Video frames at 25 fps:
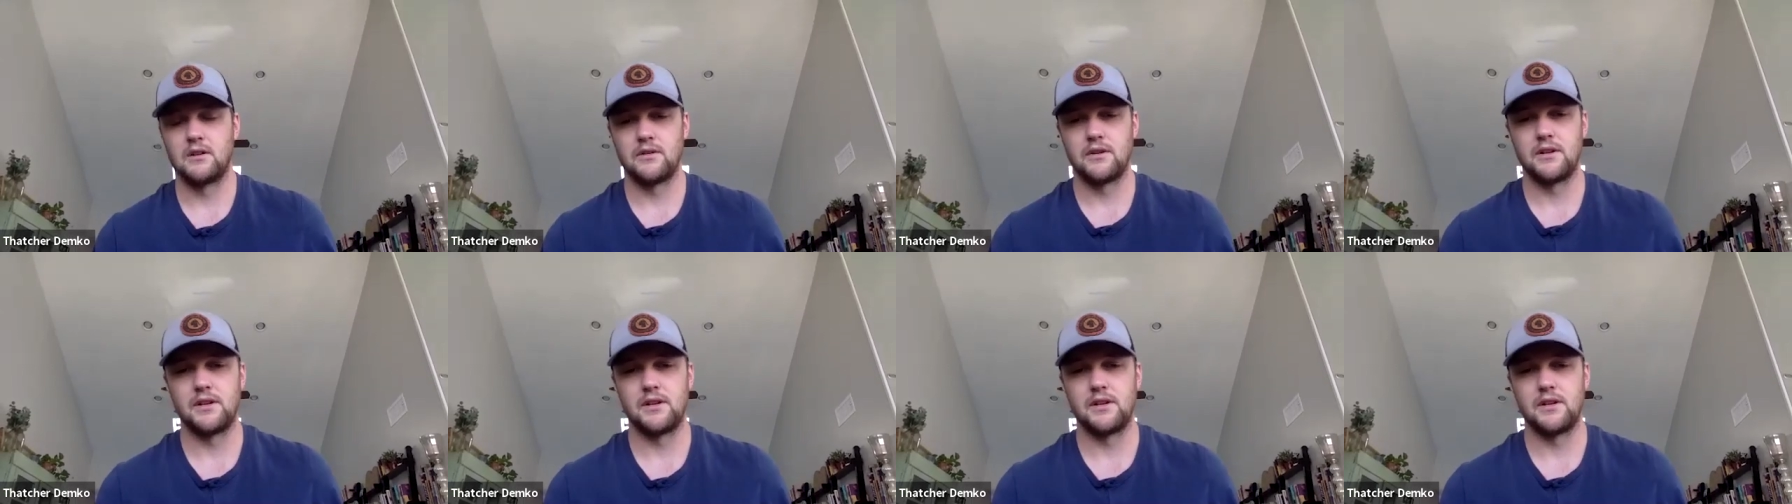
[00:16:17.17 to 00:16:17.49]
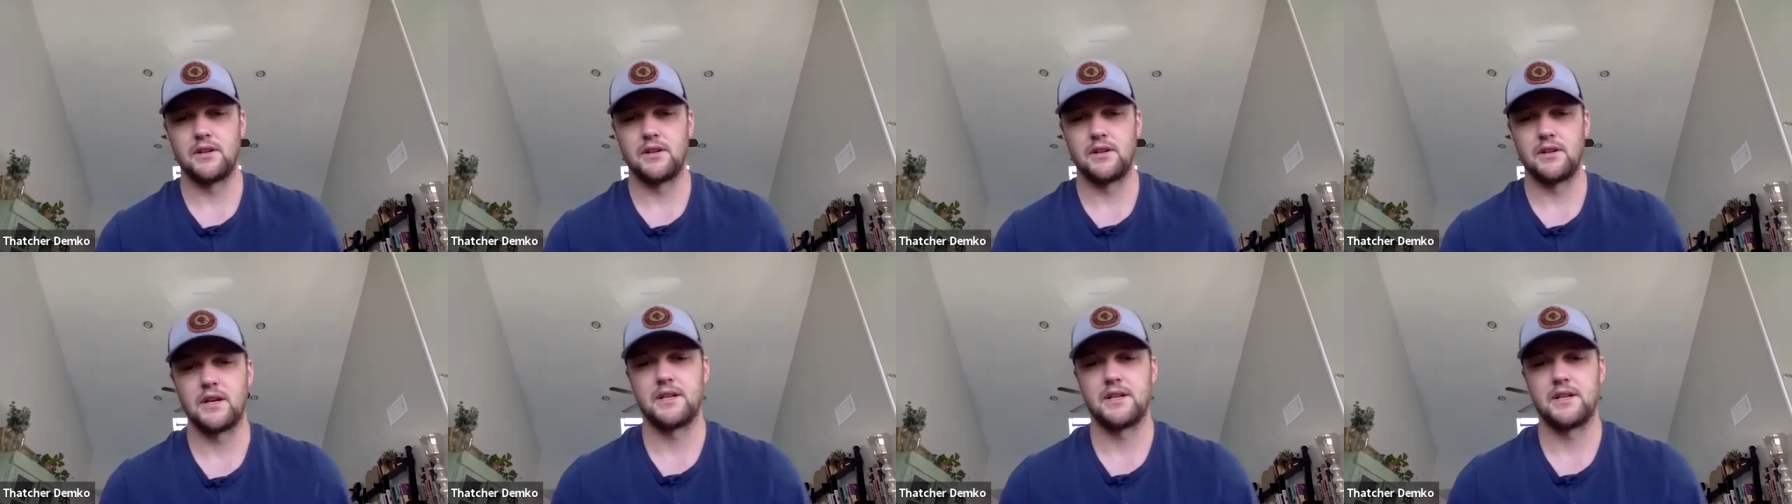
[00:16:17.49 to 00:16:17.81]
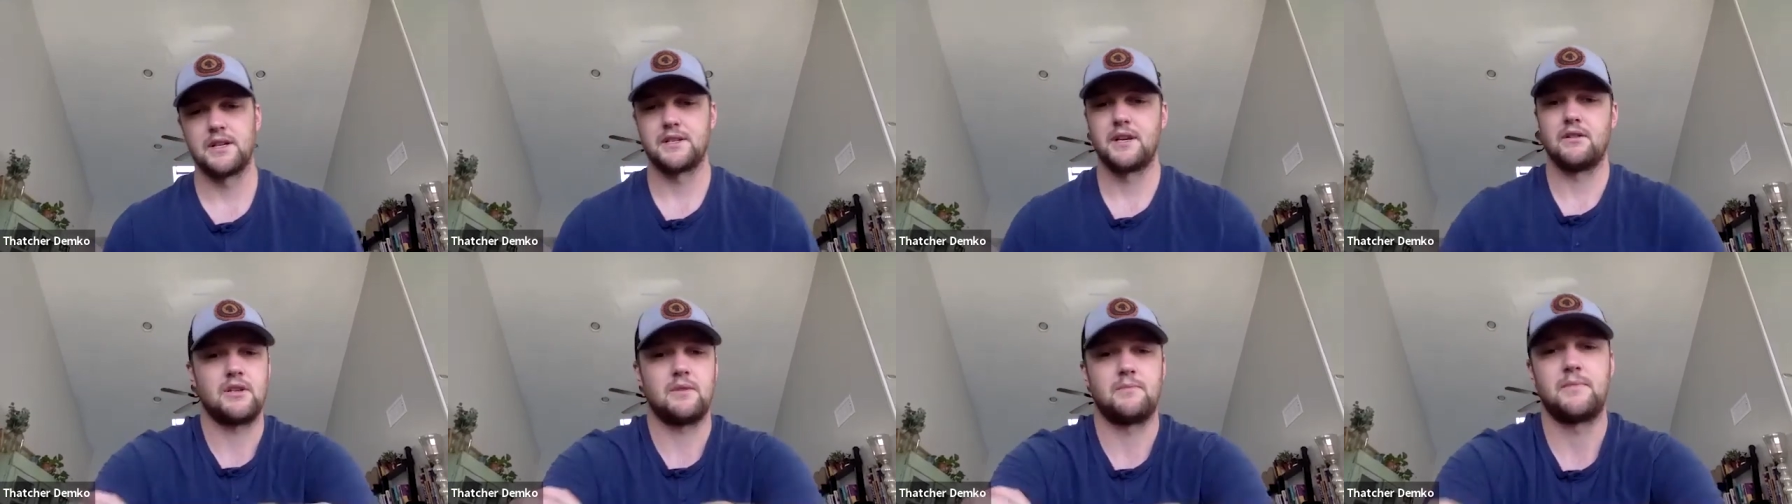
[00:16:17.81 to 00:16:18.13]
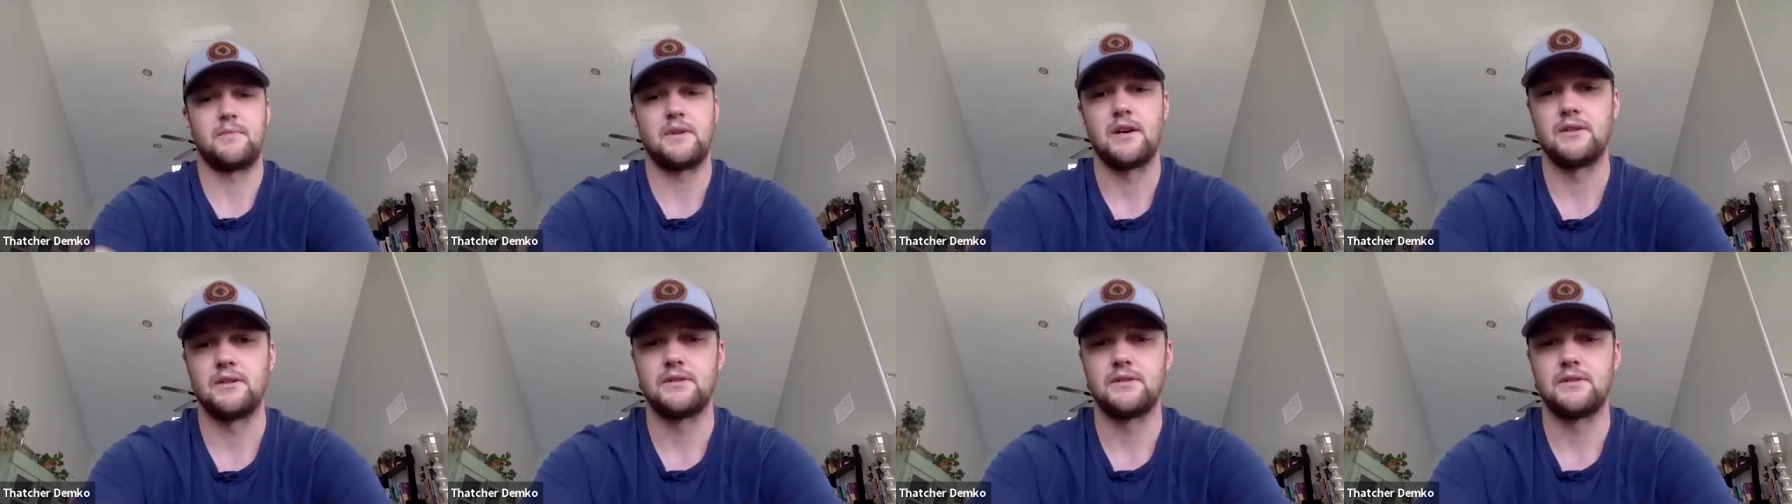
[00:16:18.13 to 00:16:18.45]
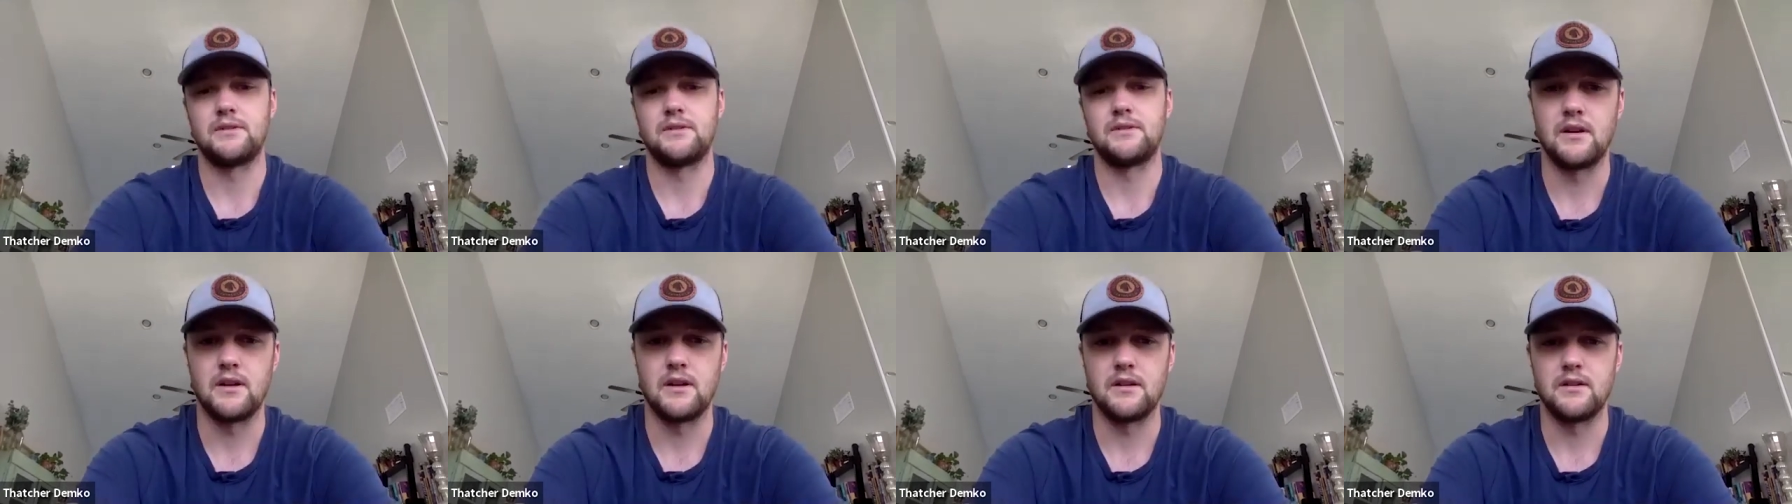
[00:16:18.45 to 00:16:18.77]
and he got his gear shipped
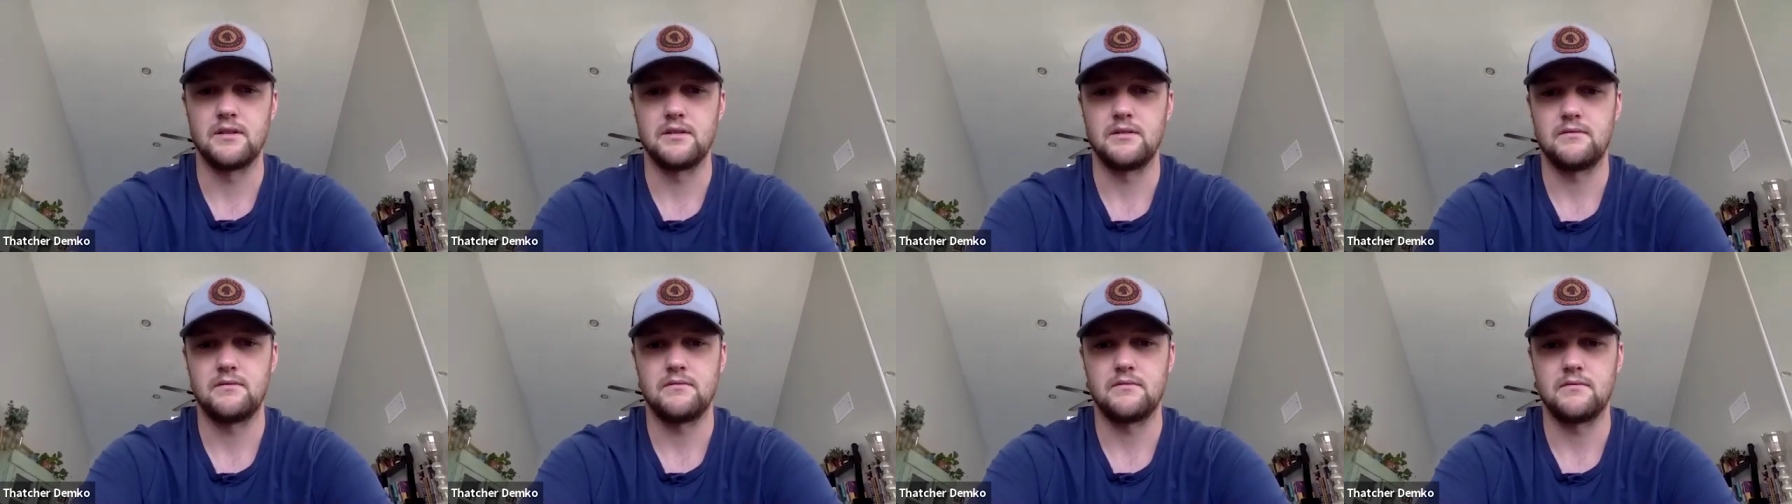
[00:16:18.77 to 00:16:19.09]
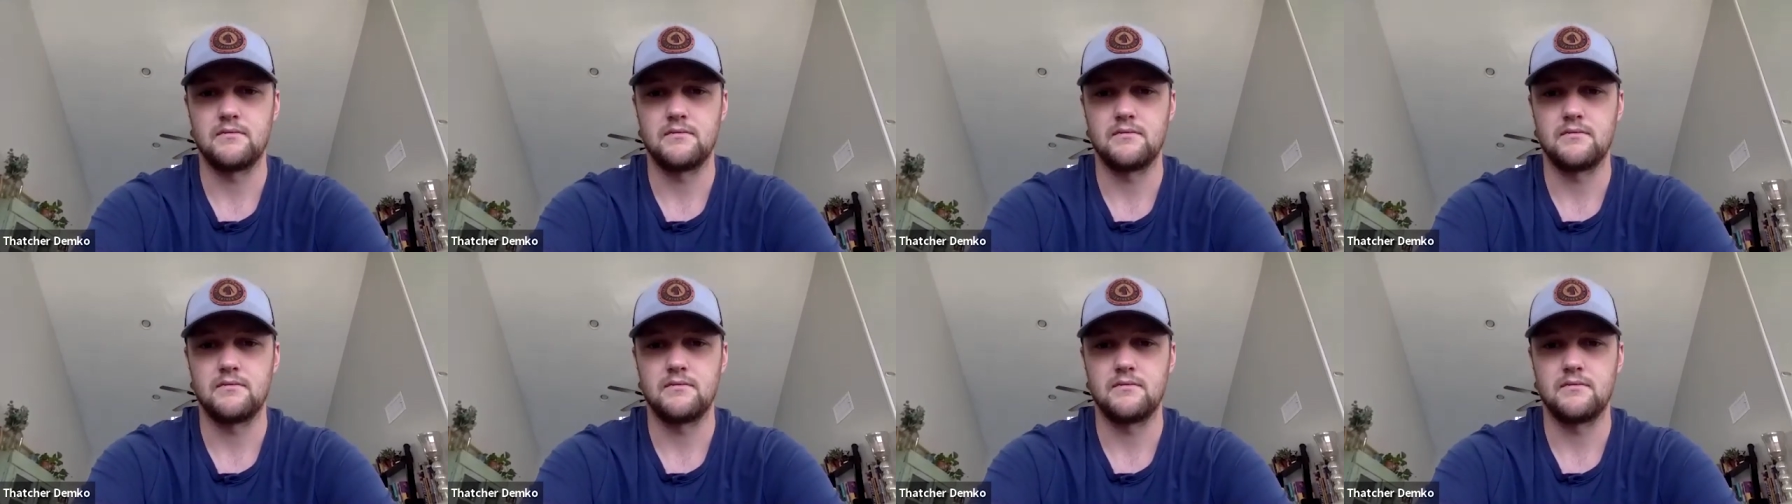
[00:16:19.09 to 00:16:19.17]
out there, and I.